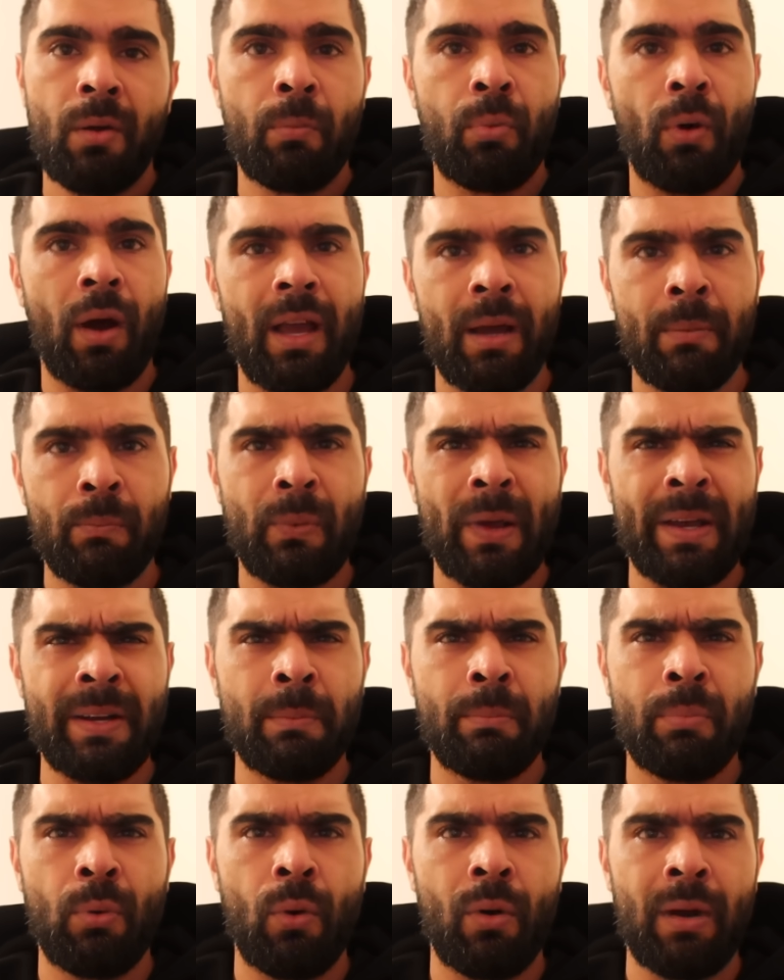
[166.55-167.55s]
Brighton played
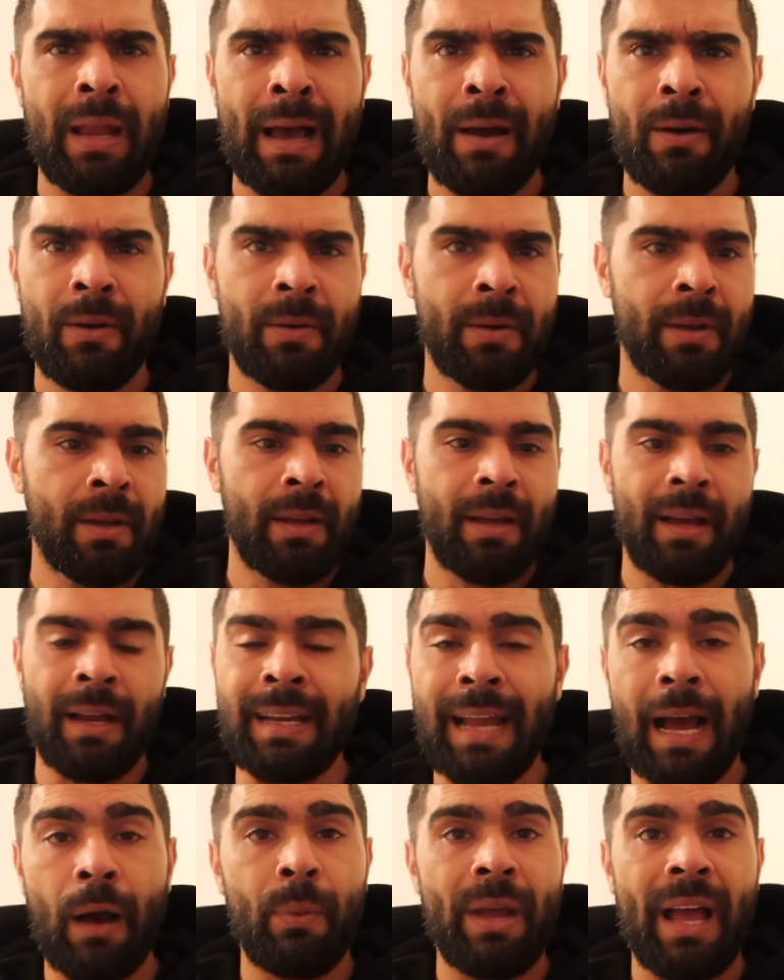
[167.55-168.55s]
the ball out, and
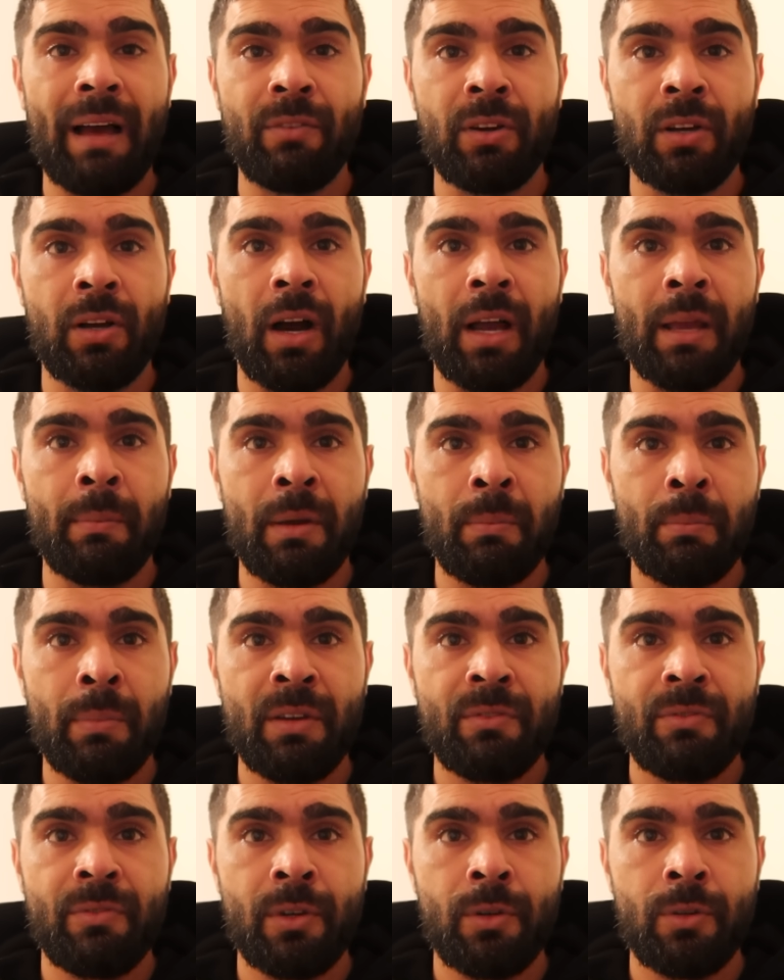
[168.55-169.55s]
now we haven't got him in
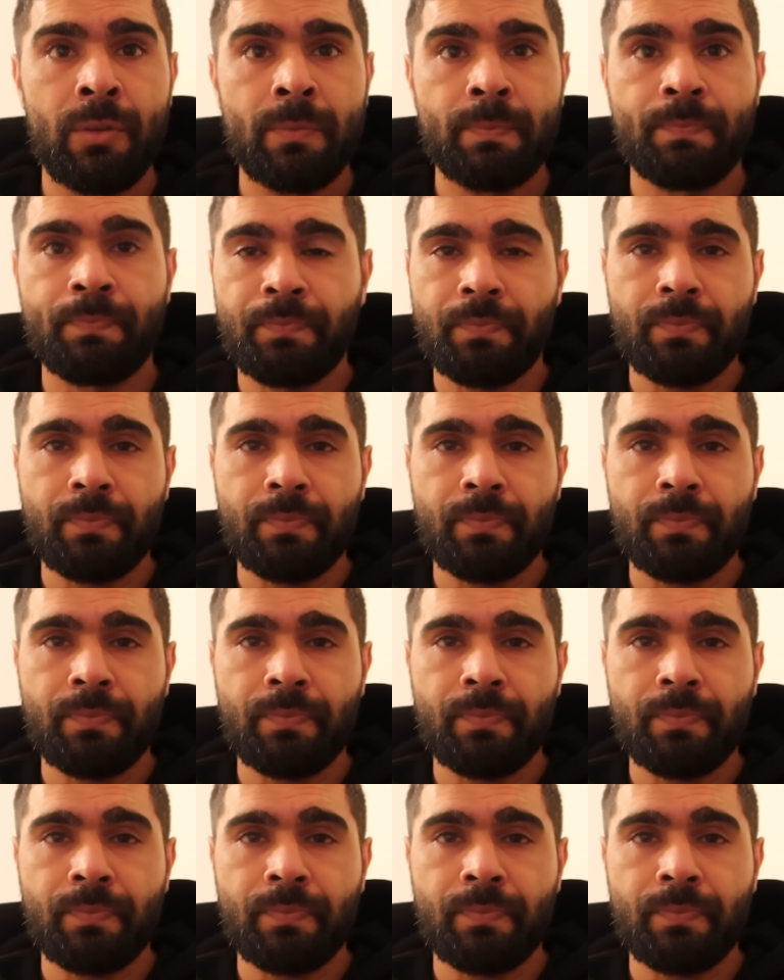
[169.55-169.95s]
midfield.